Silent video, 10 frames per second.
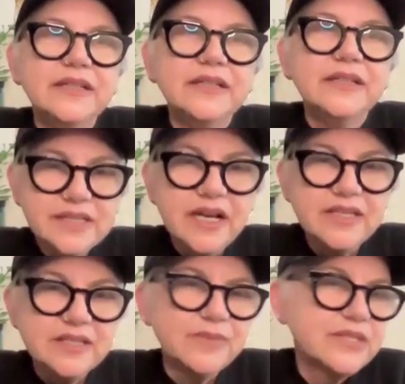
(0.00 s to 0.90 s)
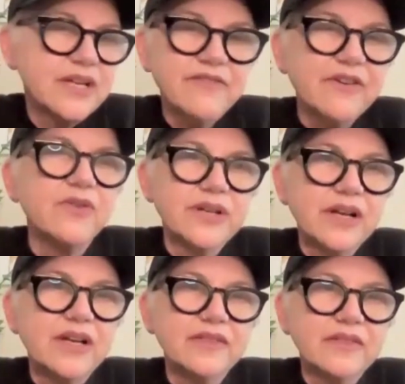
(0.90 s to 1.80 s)
he's got some stuff going
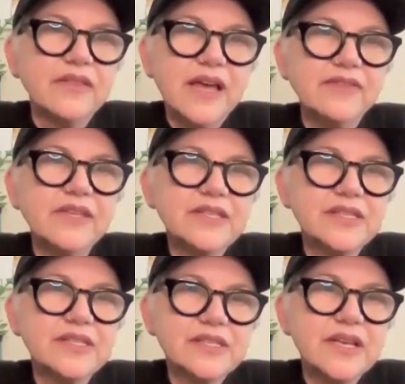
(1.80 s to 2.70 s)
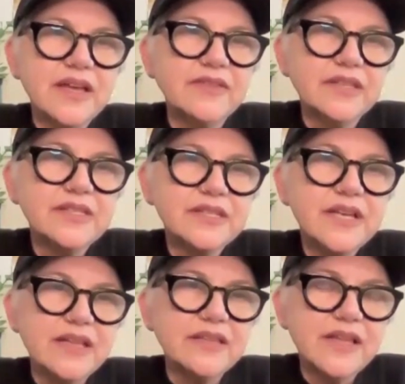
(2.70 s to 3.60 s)
on. And it's
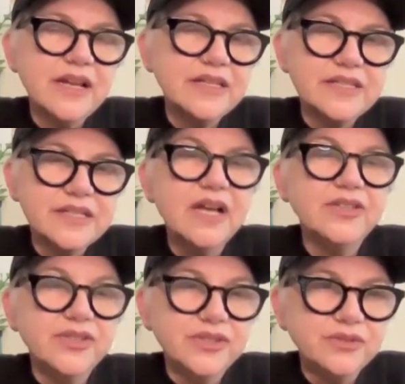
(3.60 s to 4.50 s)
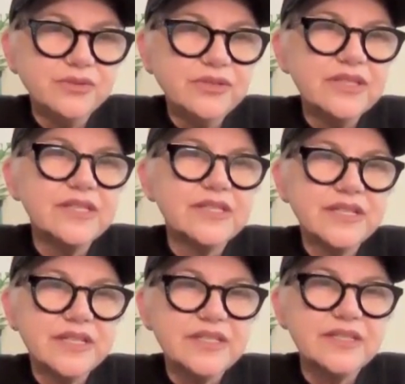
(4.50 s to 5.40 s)
not you. This is
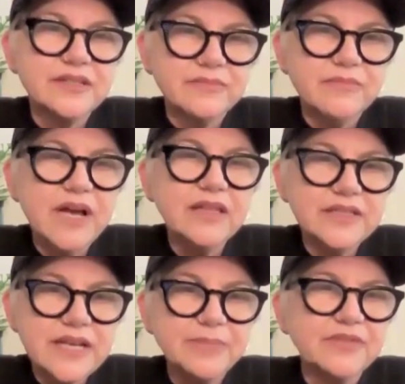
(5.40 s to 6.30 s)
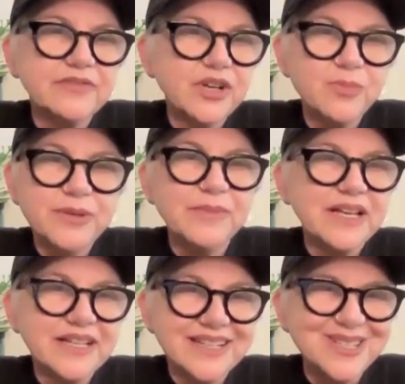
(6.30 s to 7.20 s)
his maladaptive coping
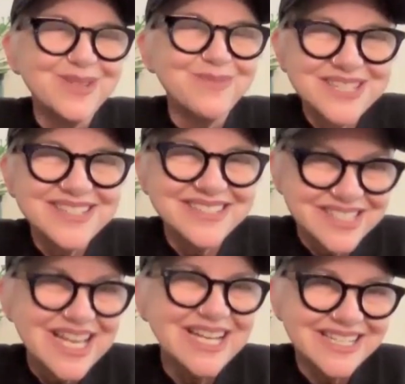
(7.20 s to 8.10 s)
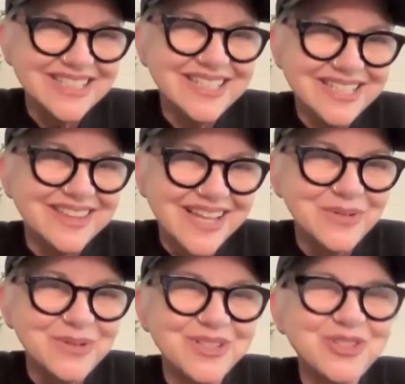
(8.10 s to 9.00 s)
mechanisms, said in kid
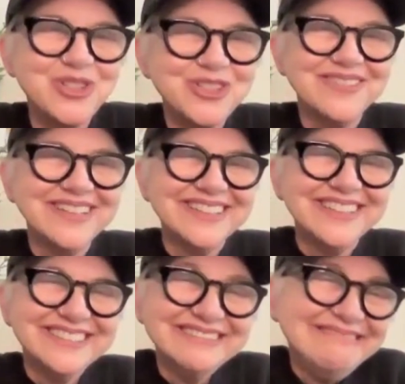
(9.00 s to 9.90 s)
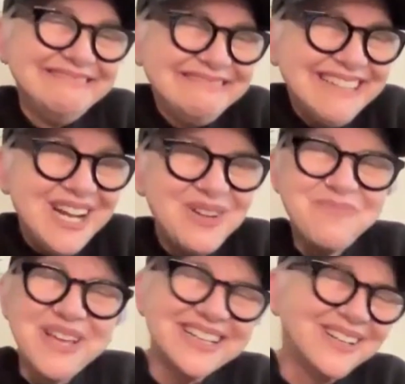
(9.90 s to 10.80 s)
language. I
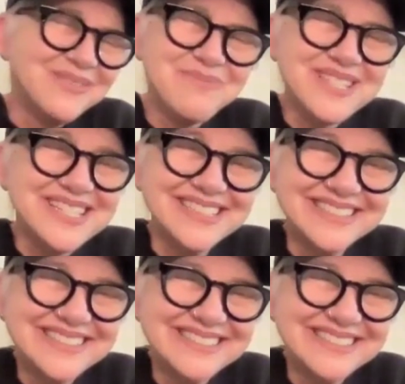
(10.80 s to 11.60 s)
hope that helps.